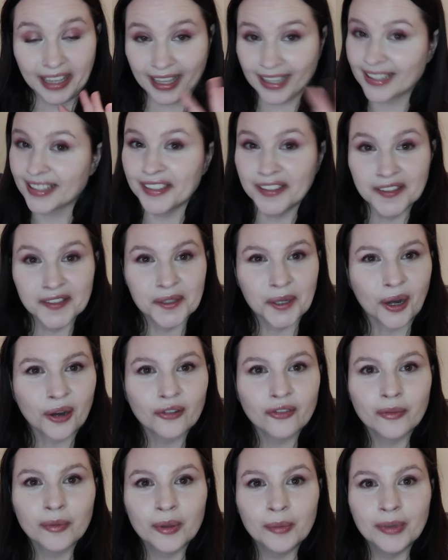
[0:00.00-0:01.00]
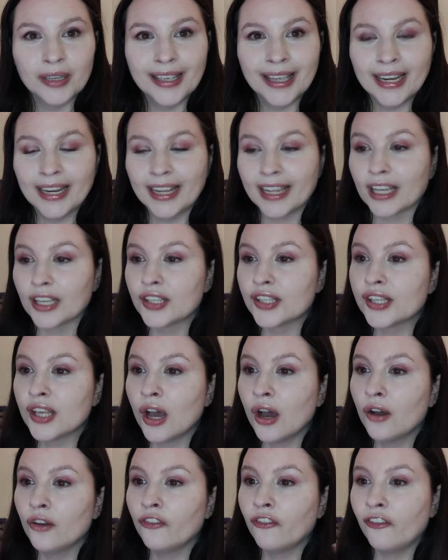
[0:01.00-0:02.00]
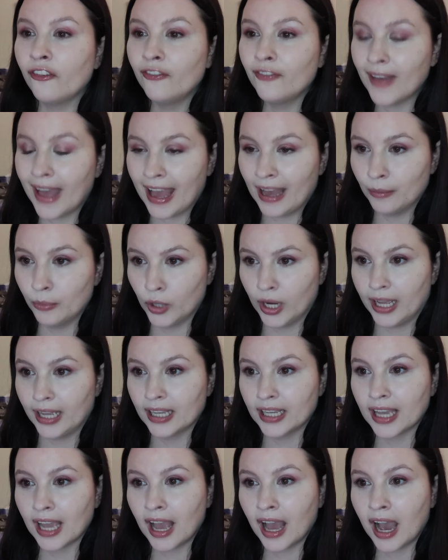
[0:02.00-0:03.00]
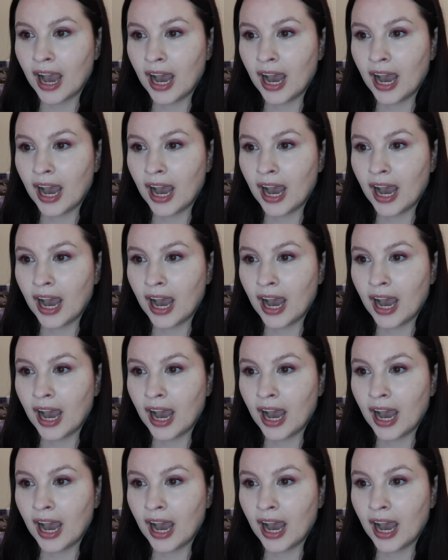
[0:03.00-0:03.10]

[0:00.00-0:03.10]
guess let's start from the beginning. So fabric.